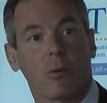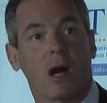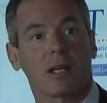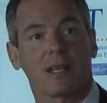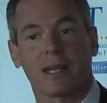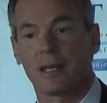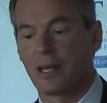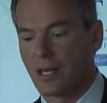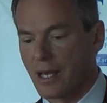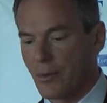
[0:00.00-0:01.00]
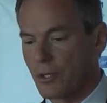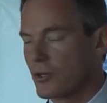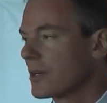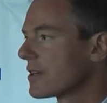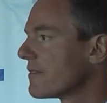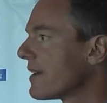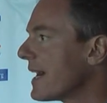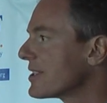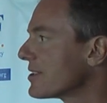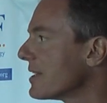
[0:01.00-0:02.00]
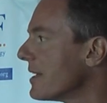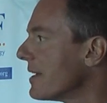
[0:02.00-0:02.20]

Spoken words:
We walked in and we took a device